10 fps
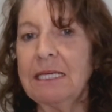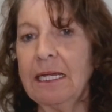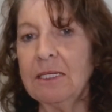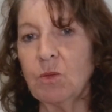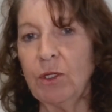
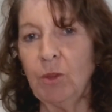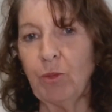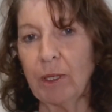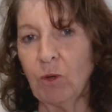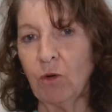things when you
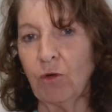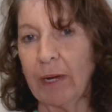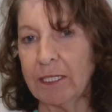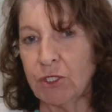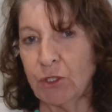bring more
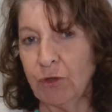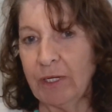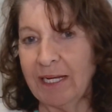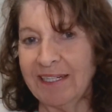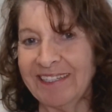gratitude
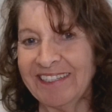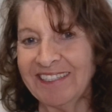in.